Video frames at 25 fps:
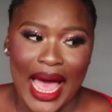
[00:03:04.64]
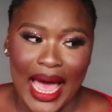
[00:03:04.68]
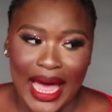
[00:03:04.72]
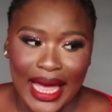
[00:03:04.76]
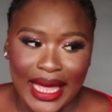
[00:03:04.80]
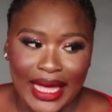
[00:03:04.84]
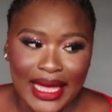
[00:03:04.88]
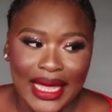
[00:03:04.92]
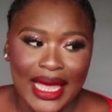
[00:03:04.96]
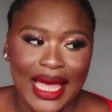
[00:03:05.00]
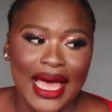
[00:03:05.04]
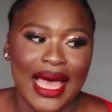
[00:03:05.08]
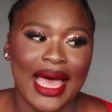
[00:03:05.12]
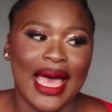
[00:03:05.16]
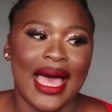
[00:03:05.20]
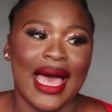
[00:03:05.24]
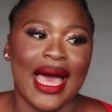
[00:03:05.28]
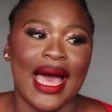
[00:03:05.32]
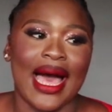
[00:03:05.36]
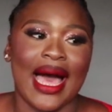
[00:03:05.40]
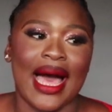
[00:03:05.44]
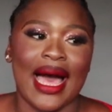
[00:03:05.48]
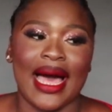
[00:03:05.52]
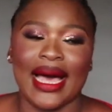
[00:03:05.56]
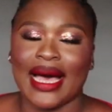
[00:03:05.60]
I
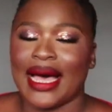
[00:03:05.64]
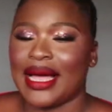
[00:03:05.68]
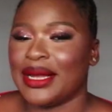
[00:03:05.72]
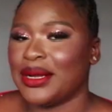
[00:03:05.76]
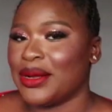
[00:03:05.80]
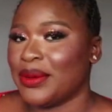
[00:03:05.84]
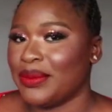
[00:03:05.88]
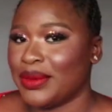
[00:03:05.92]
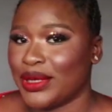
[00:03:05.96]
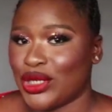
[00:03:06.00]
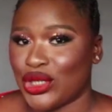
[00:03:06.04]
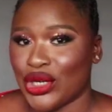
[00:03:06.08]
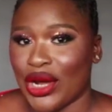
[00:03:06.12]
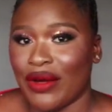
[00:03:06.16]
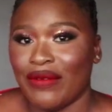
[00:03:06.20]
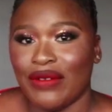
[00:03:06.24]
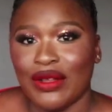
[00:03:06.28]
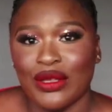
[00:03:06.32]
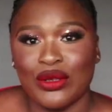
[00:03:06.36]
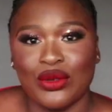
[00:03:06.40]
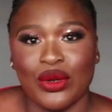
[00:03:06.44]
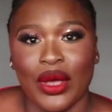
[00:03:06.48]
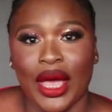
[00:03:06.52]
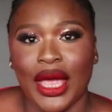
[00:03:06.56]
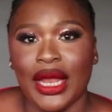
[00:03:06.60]
cannot be
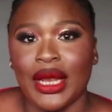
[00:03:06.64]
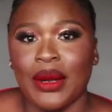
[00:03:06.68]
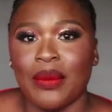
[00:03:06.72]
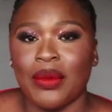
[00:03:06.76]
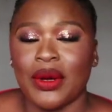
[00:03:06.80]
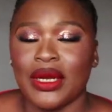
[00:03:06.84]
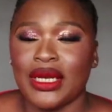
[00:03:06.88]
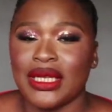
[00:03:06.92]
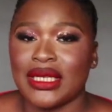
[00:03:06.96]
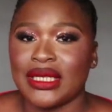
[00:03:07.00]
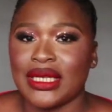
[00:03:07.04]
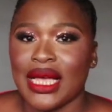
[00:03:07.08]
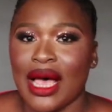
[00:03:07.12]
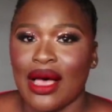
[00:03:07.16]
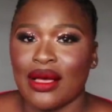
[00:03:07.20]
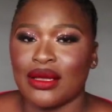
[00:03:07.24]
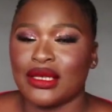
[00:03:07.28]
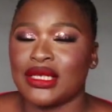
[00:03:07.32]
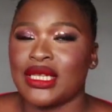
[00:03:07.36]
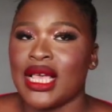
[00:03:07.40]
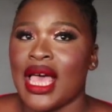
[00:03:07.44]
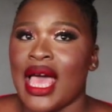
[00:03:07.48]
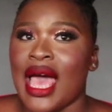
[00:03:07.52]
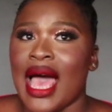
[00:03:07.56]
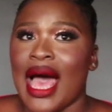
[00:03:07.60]
traveling to anybody's
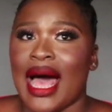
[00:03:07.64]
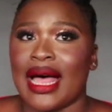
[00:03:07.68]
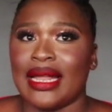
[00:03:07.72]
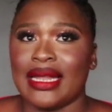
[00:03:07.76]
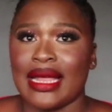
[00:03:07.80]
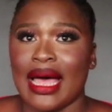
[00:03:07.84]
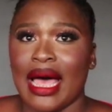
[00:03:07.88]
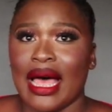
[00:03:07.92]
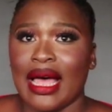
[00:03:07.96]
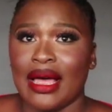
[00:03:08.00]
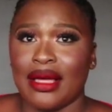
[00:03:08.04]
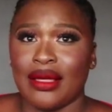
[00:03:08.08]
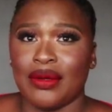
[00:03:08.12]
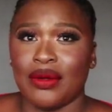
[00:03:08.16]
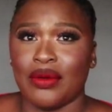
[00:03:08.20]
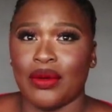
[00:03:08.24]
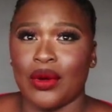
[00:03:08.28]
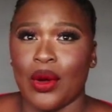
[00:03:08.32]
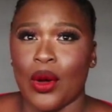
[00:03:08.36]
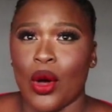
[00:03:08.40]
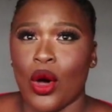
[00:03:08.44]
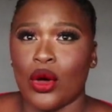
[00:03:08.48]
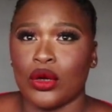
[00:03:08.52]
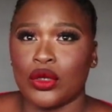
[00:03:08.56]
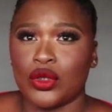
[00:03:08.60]
house. And that
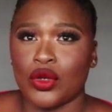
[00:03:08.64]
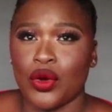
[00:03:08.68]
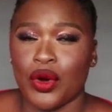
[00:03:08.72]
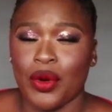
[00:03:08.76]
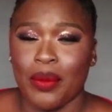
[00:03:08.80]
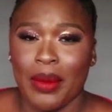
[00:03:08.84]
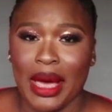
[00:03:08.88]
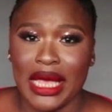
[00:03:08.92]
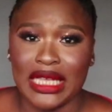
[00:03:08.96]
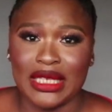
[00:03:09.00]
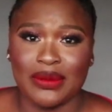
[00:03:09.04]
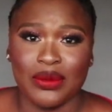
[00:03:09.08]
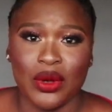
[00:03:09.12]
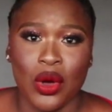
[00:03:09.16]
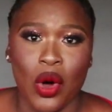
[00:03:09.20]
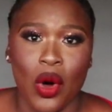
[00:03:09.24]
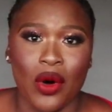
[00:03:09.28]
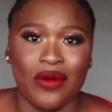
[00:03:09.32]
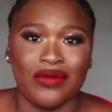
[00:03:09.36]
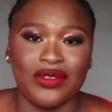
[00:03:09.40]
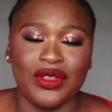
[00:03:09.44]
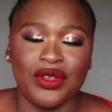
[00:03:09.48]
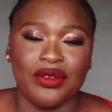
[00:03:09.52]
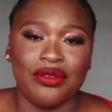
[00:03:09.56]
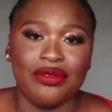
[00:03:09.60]
also reminds me
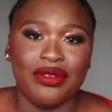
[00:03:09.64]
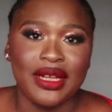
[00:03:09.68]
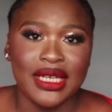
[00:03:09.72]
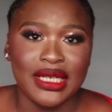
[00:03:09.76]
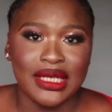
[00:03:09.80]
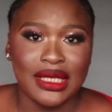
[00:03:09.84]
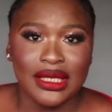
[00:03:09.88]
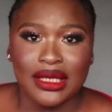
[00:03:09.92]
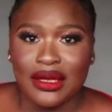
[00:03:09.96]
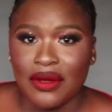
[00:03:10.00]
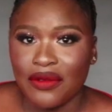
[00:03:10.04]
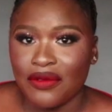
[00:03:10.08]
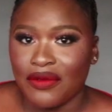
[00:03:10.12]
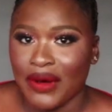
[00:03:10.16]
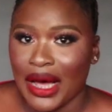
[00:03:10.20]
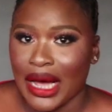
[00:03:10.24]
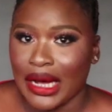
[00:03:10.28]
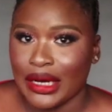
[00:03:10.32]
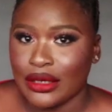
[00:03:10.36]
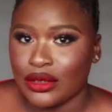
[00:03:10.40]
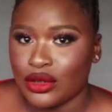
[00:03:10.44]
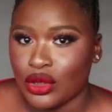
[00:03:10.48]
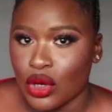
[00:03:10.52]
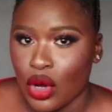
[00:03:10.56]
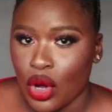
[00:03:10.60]
of the risk
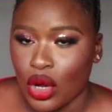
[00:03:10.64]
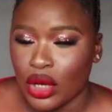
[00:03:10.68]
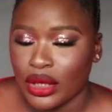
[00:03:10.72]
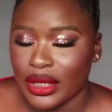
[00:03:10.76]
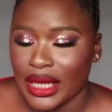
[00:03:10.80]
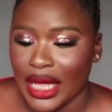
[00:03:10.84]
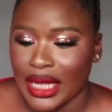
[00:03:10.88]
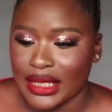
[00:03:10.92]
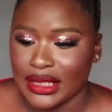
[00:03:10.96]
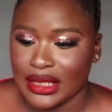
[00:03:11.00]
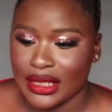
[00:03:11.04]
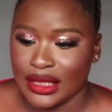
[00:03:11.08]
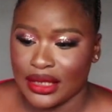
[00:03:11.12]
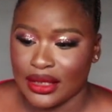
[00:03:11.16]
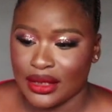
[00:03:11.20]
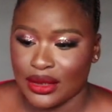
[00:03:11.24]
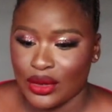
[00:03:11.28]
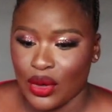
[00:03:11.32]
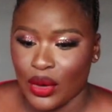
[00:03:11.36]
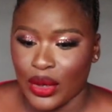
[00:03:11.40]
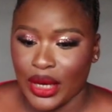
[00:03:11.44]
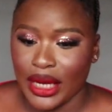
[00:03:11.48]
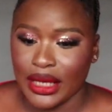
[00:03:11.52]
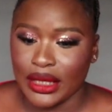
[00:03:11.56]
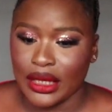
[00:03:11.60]
factor that is
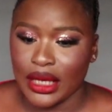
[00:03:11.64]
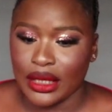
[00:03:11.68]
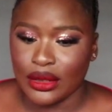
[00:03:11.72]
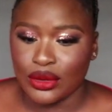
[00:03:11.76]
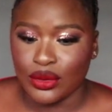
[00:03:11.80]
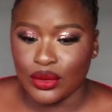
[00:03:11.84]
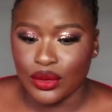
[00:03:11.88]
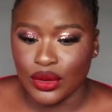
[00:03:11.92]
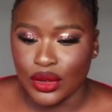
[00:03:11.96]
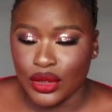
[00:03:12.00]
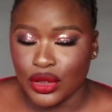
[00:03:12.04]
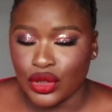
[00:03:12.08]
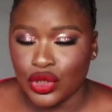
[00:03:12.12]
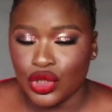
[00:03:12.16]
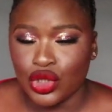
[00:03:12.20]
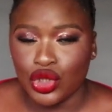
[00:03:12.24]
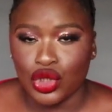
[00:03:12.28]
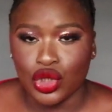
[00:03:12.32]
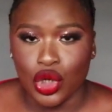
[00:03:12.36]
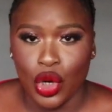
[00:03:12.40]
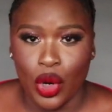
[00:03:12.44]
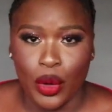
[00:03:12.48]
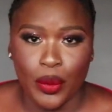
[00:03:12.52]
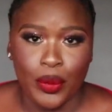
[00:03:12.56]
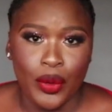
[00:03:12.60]
connected to this
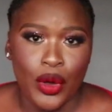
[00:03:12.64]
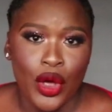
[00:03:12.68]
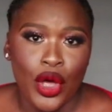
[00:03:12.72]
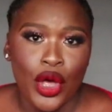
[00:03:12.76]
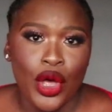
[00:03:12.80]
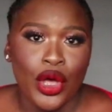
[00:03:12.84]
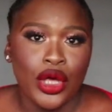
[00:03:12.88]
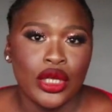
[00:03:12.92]
job.